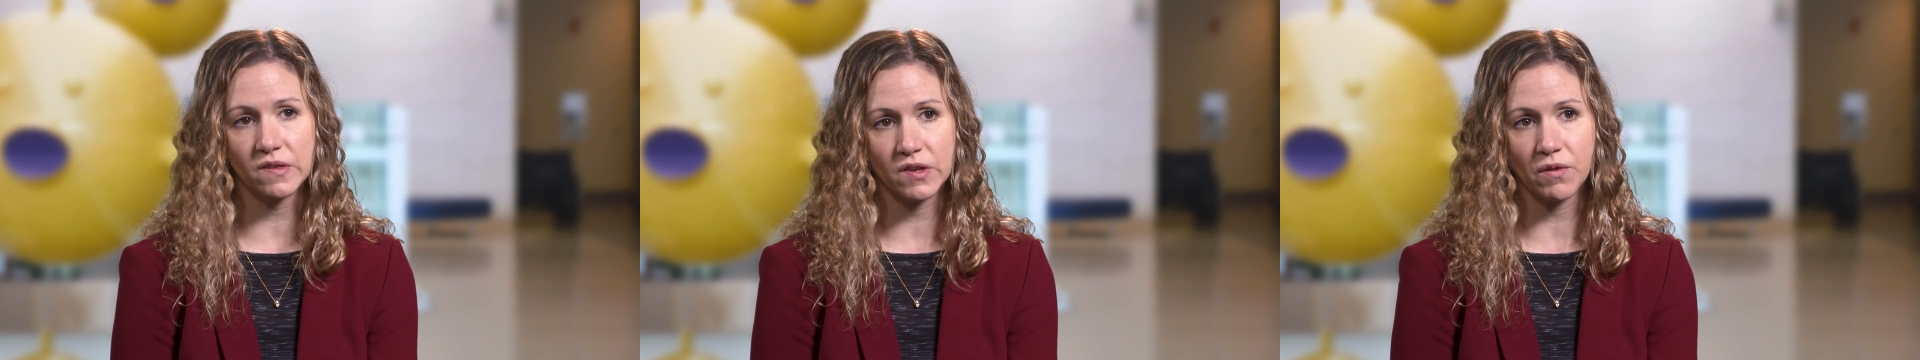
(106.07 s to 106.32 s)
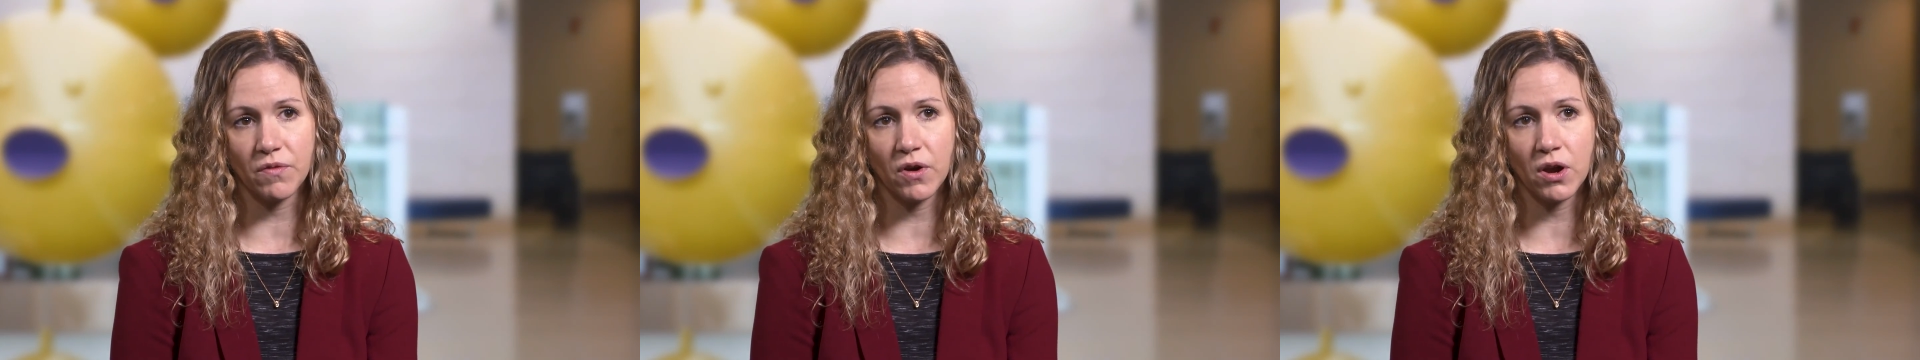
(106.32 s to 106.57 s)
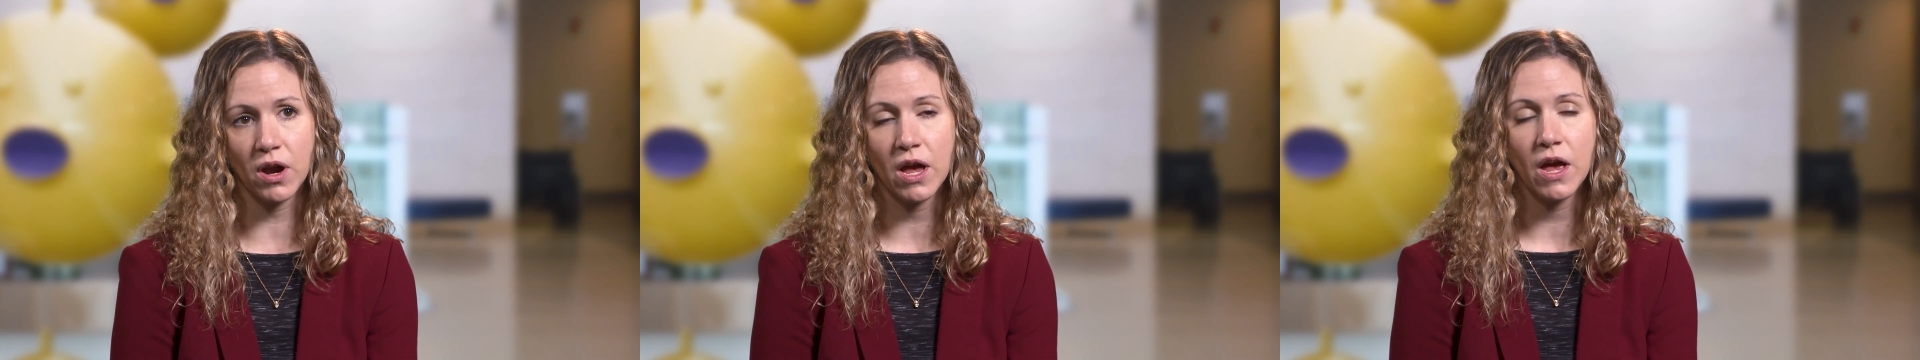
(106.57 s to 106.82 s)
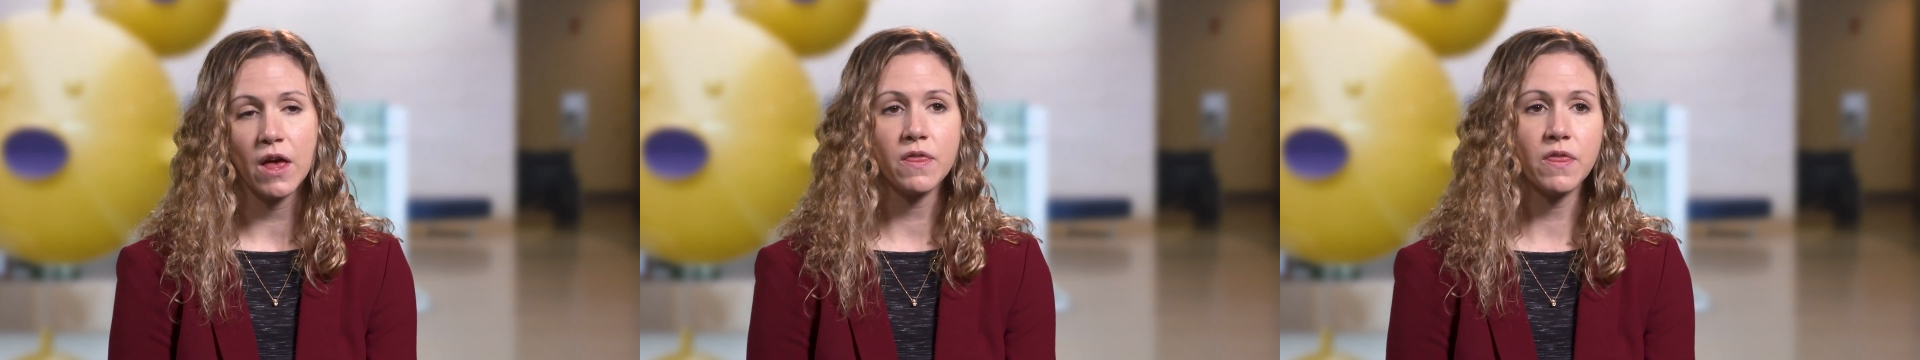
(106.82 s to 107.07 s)
stiffer
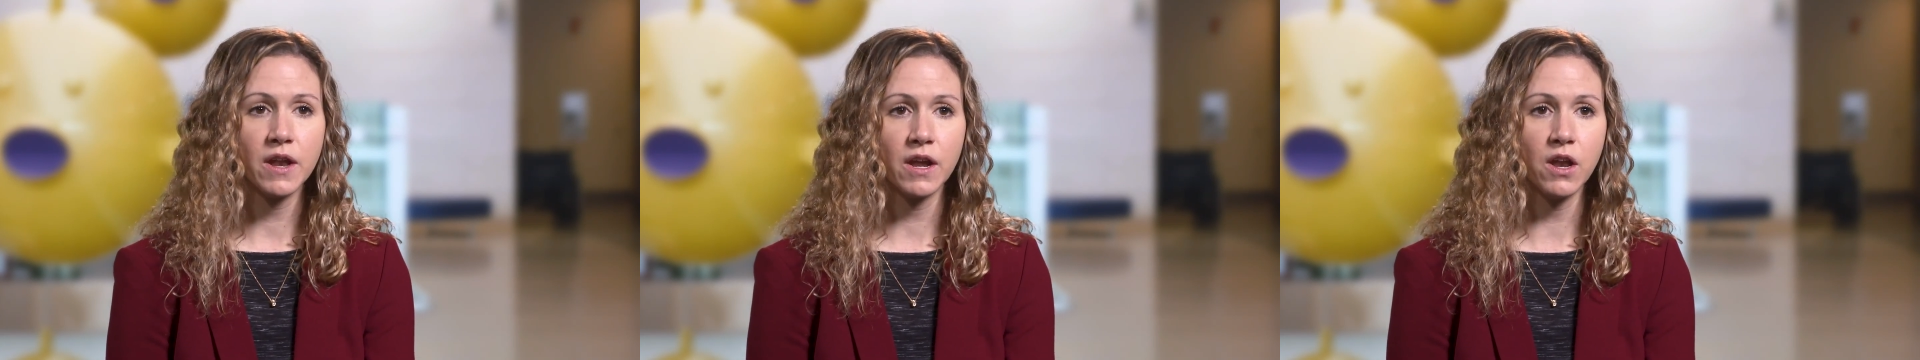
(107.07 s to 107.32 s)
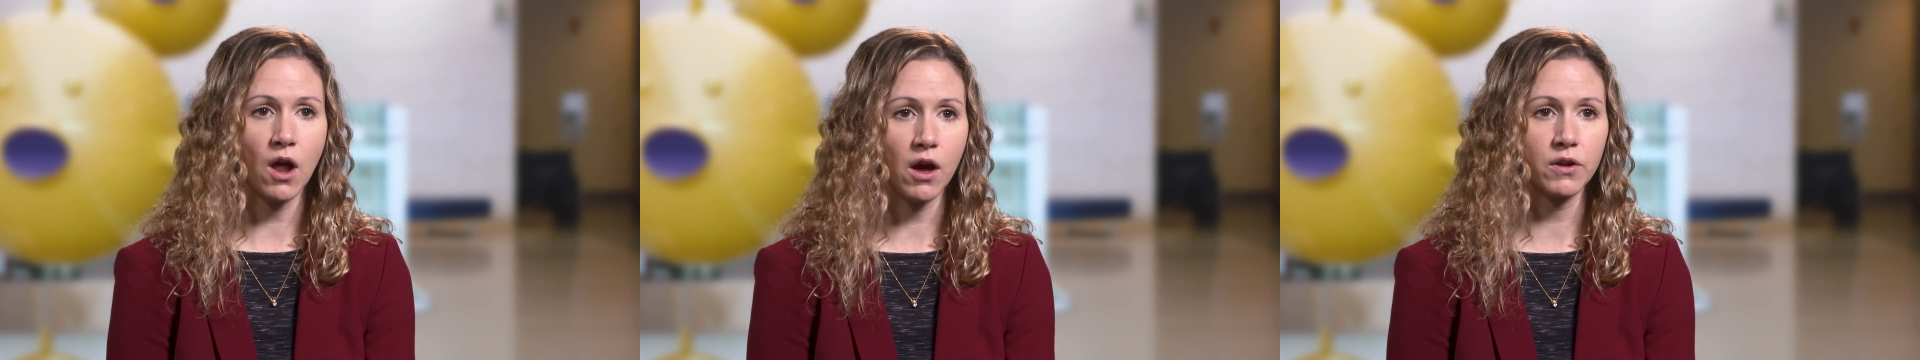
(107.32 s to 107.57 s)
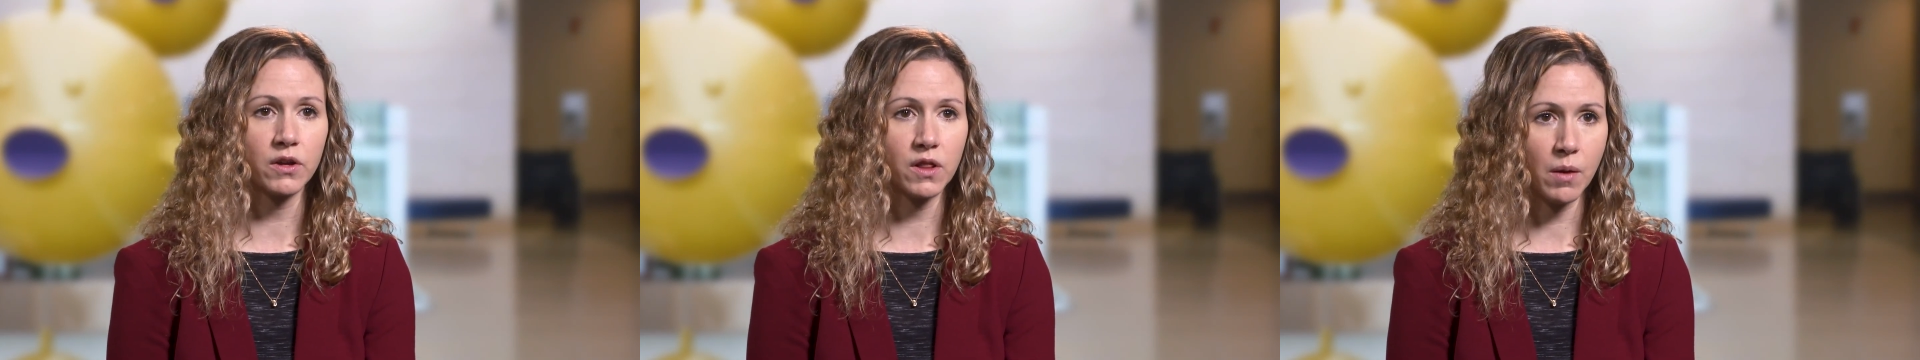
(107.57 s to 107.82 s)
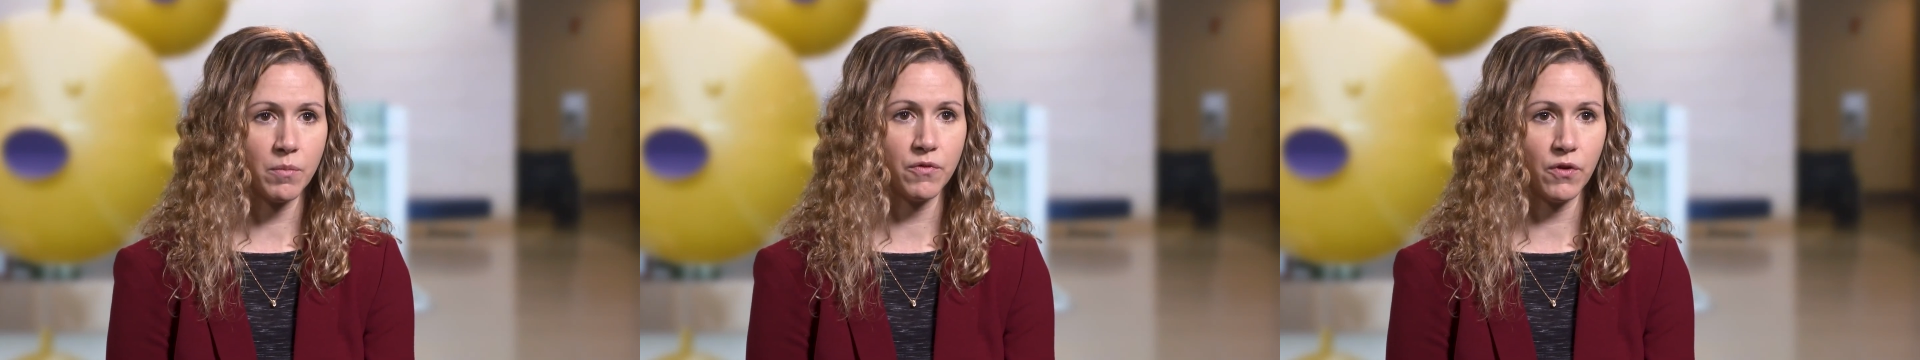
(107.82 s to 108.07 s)
than a non
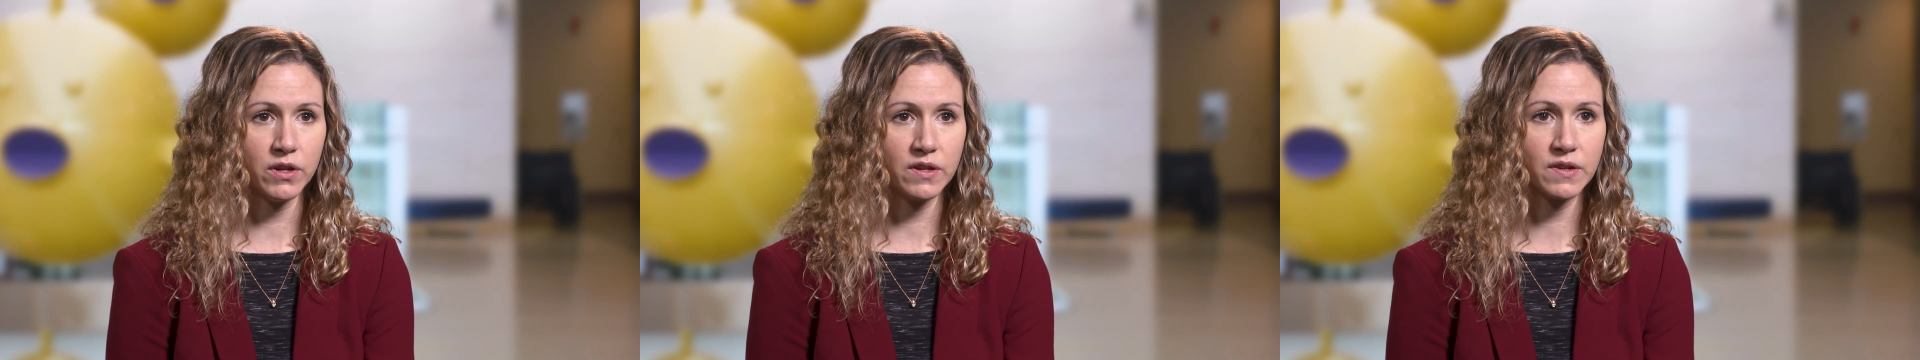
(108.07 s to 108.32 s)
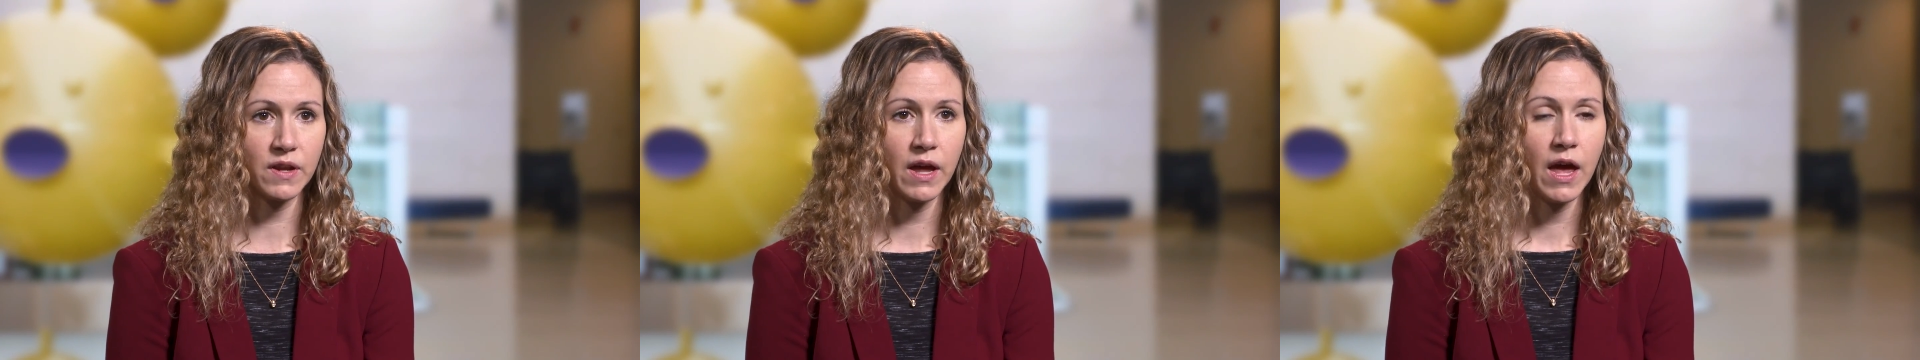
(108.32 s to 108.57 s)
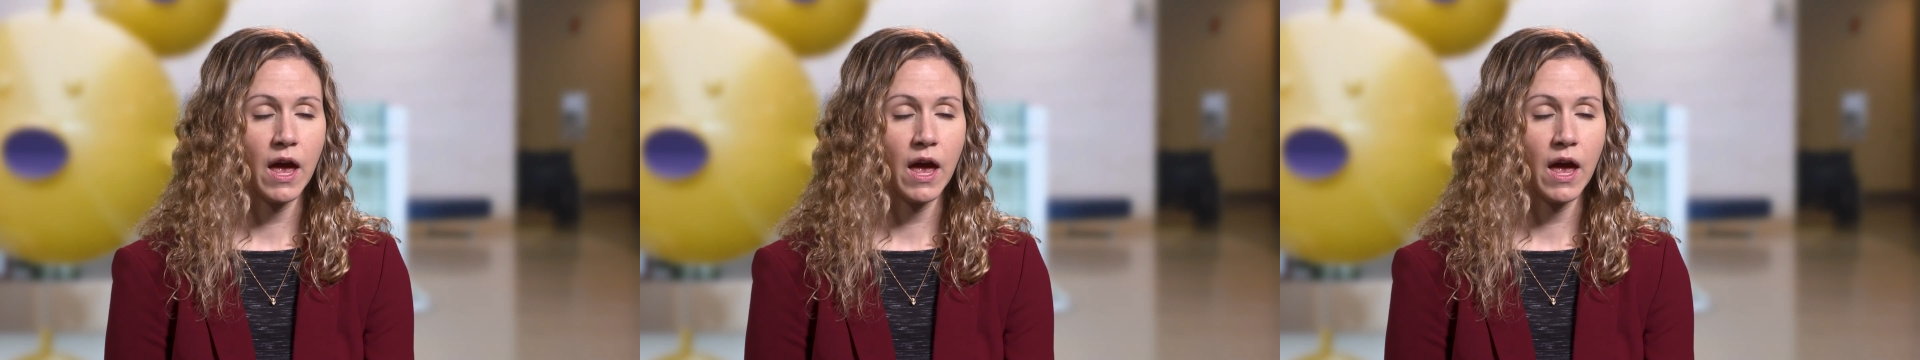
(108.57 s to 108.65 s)
clubfoot.